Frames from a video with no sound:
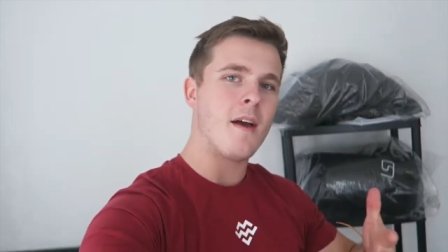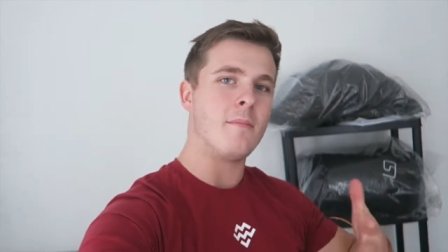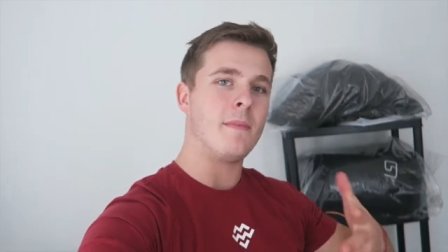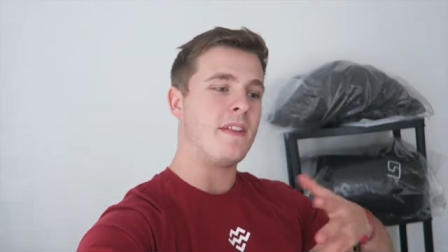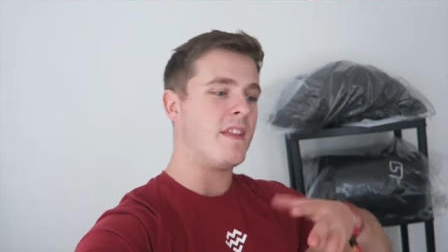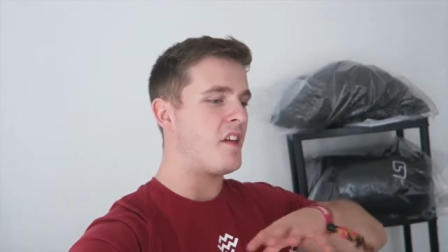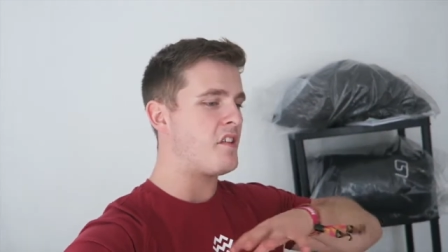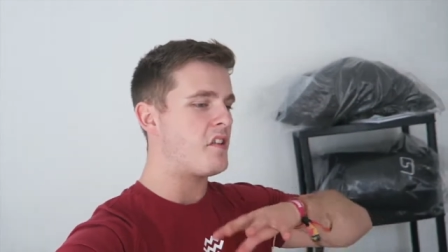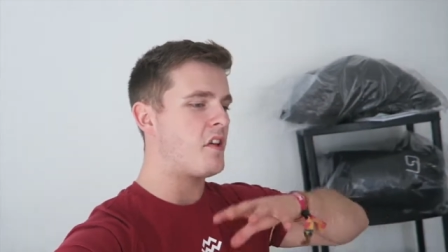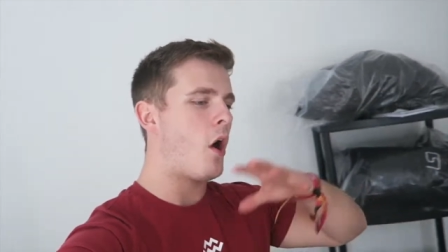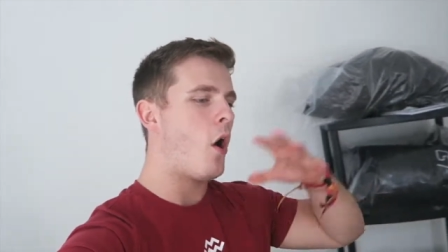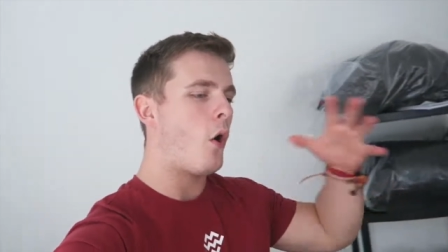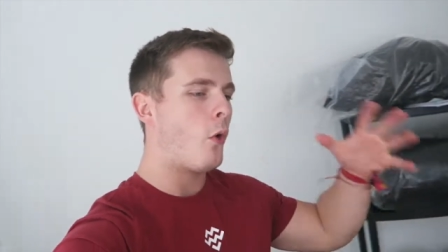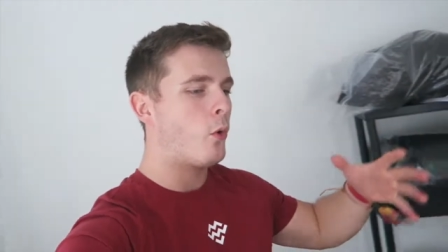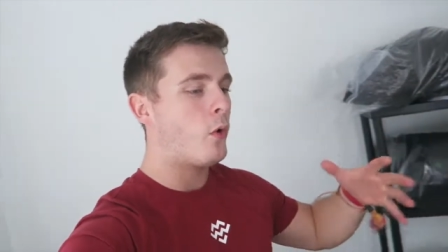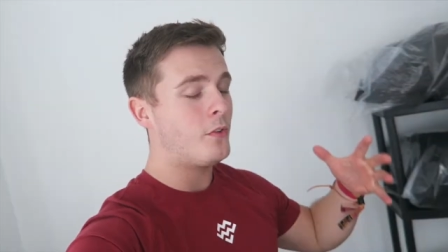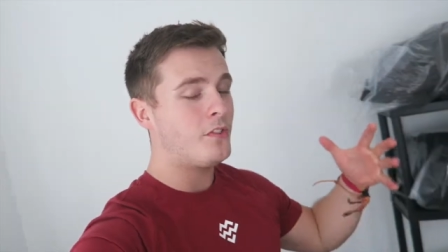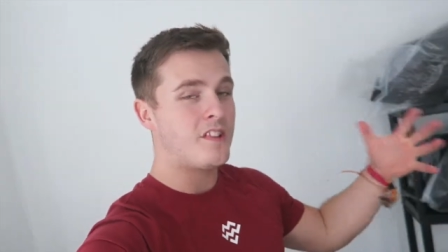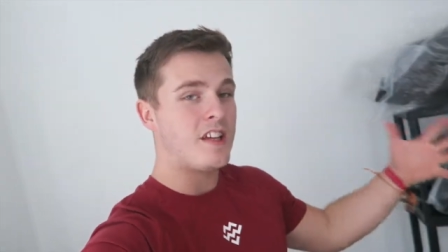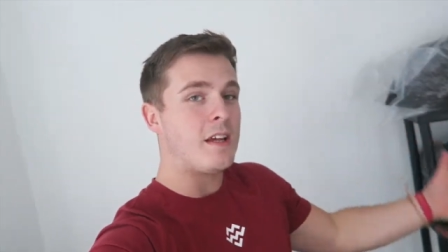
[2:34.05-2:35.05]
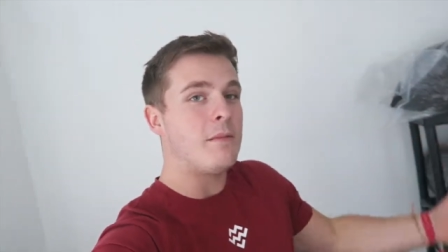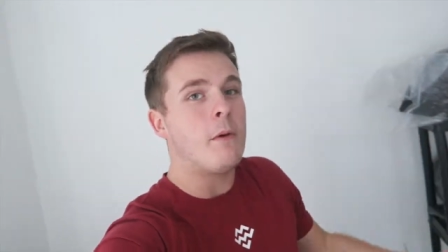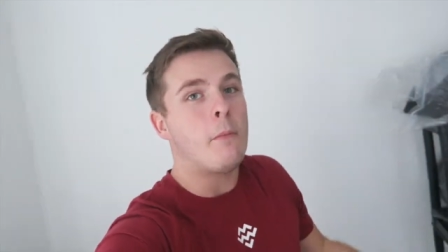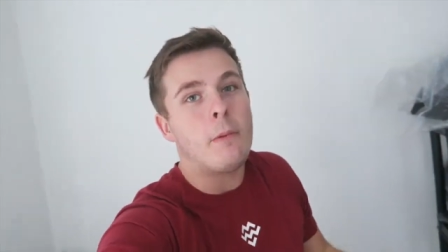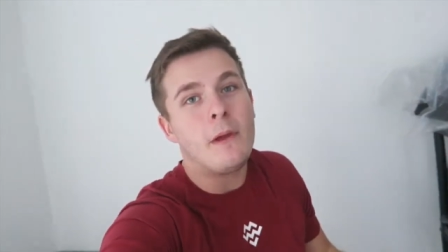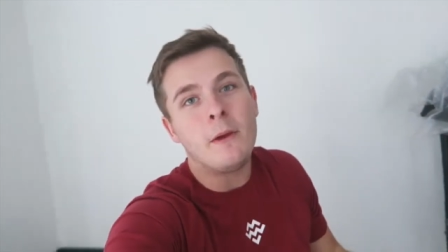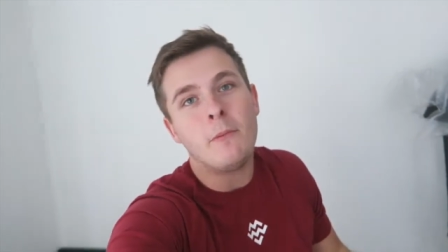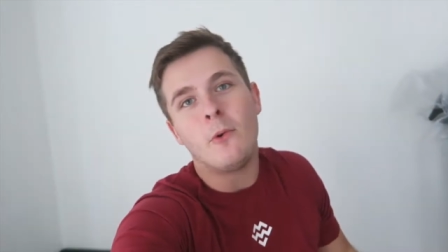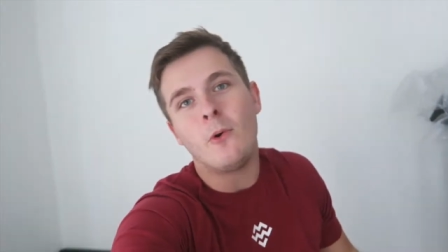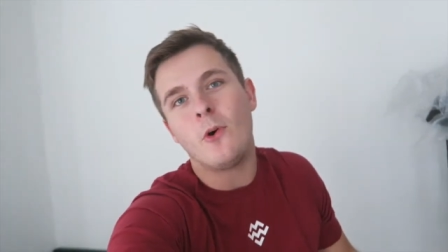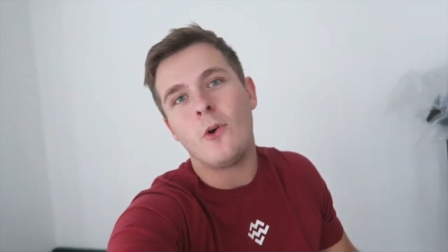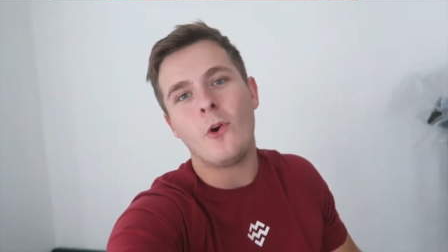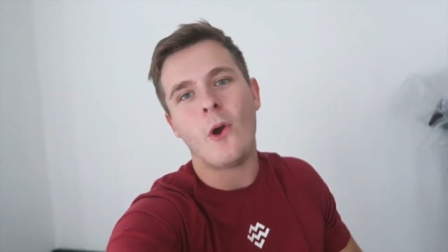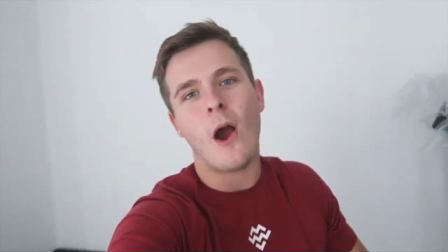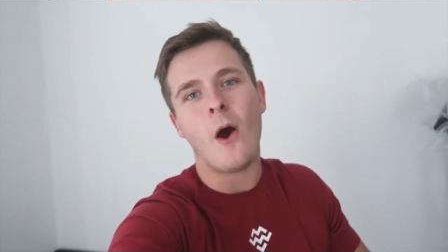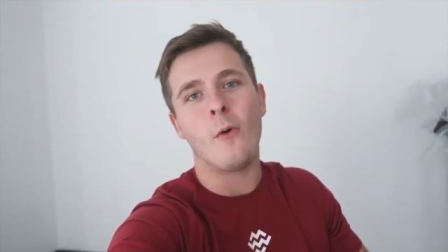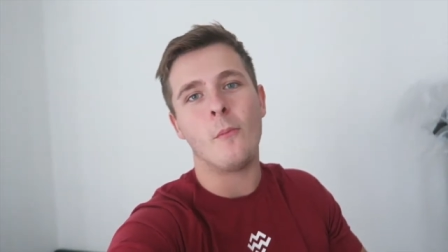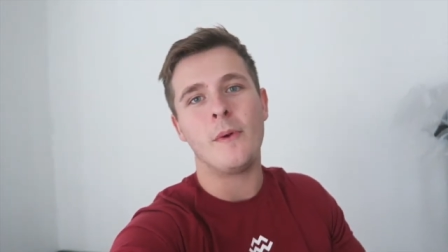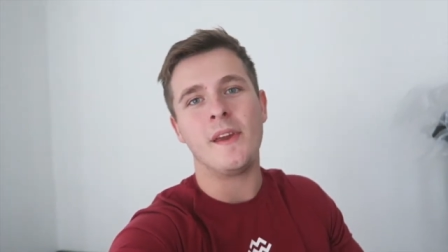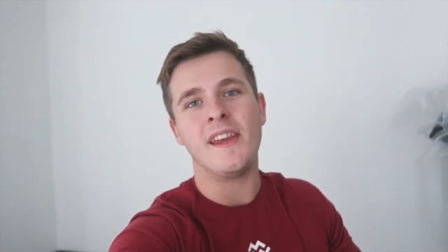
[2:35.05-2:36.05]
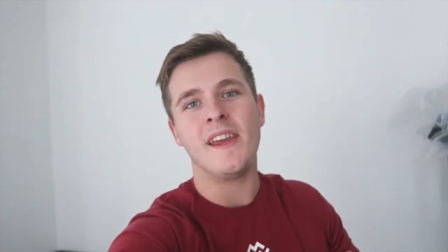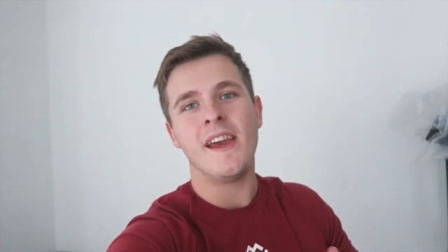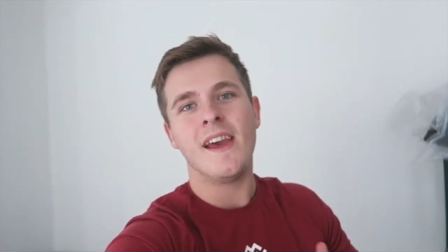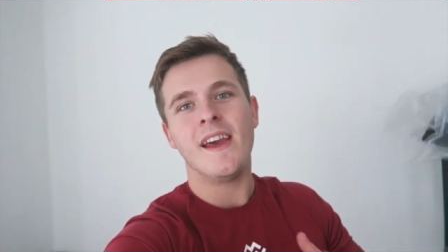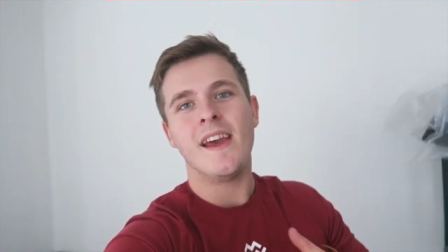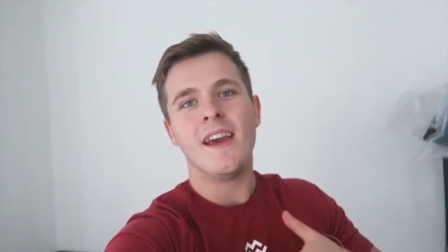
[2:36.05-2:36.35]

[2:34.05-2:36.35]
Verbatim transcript: I mean, there's a whole team of people who help me